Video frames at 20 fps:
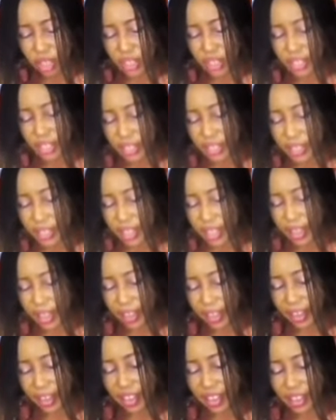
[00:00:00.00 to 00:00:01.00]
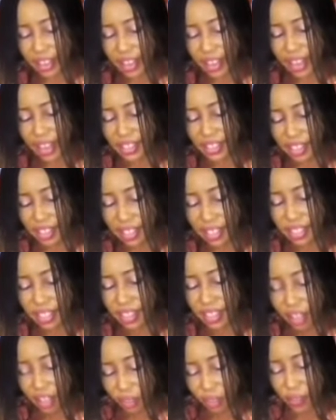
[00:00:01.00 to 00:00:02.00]
this guy hasn't
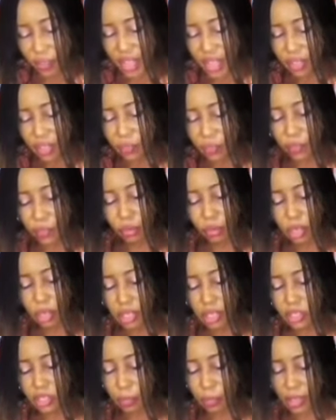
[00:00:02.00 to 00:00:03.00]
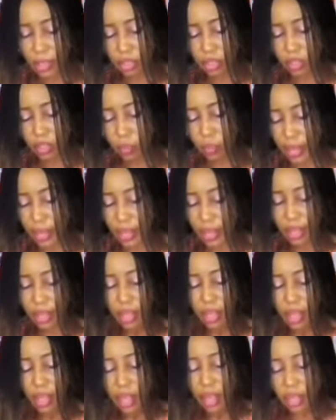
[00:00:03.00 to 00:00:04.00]
even for once mentioned to me that
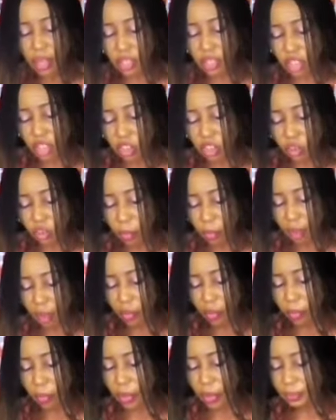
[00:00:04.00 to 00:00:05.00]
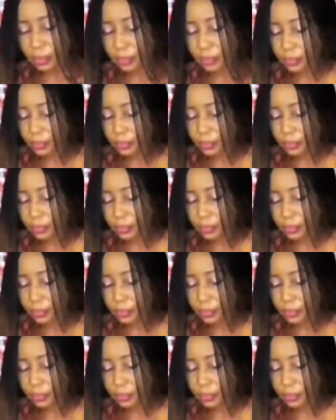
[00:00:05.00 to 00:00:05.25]
he's not going to marry me.